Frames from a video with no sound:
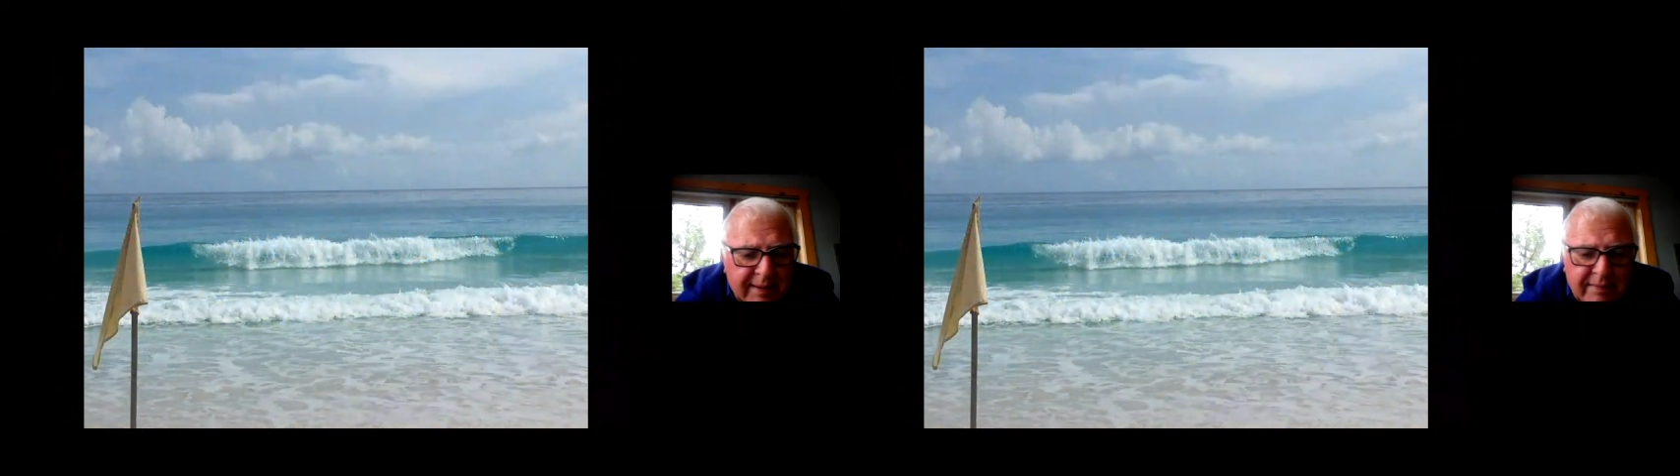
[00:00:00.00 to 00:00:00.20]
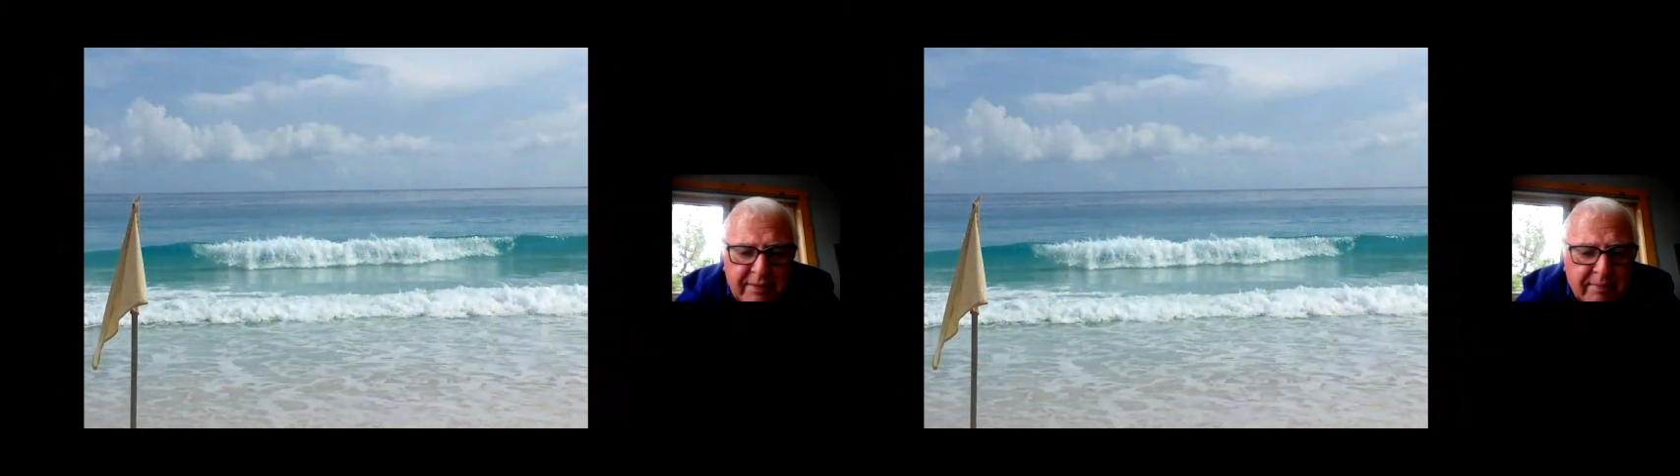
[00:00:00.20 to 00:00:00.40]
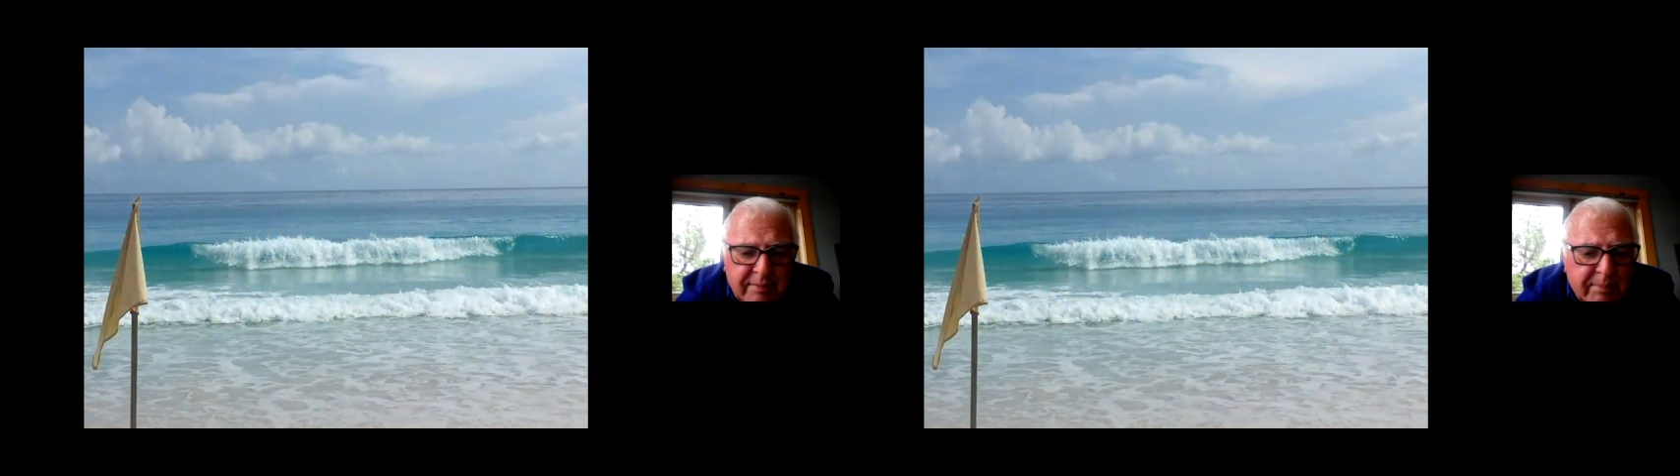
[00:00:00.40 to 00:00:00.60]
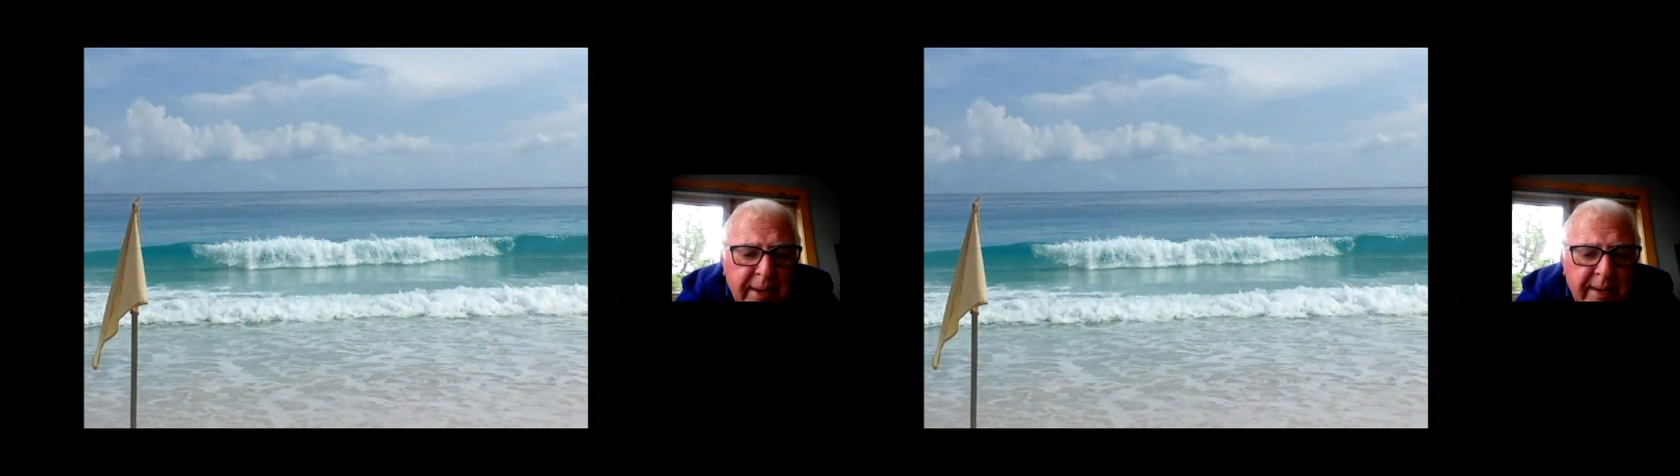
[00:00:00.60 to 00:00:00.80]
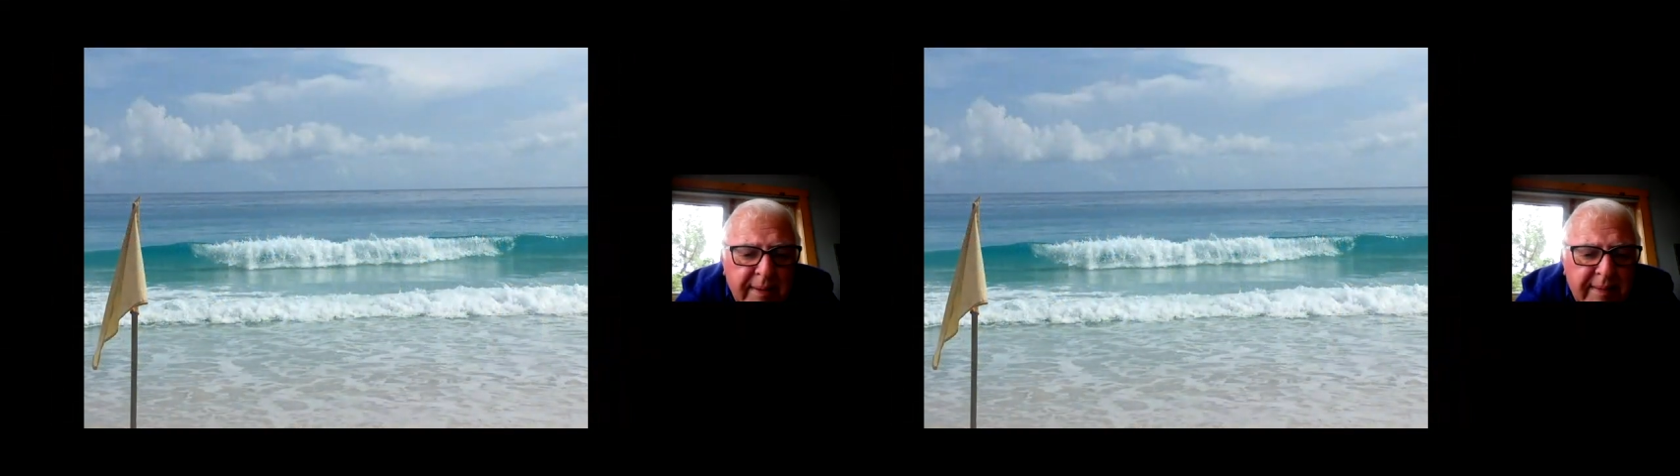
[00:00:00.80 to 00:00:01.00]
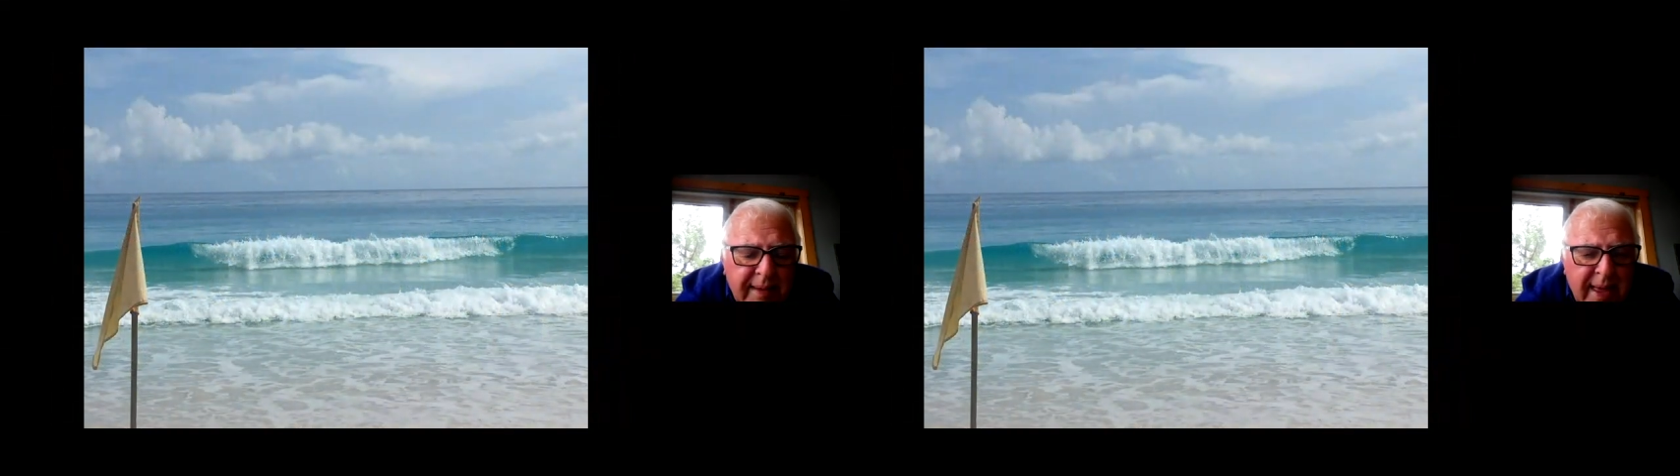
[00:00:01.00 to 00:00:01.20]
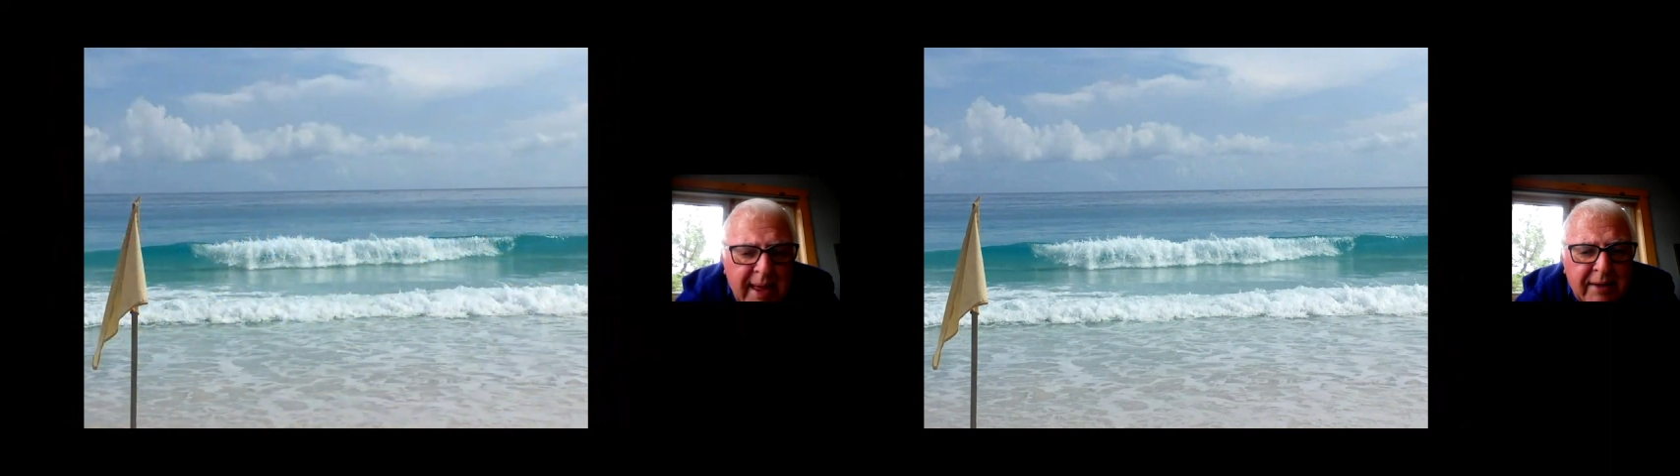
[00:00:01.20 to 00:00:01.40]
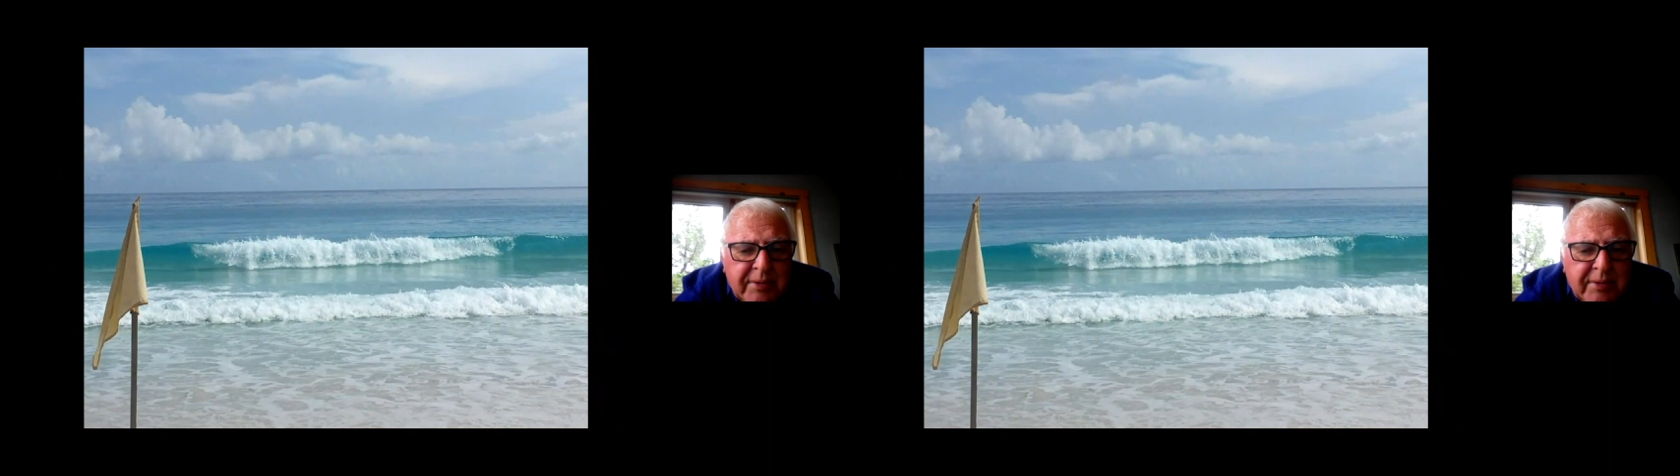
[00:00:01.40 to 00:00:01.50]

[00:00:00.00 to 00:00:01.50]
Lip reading: the likes of Barbados.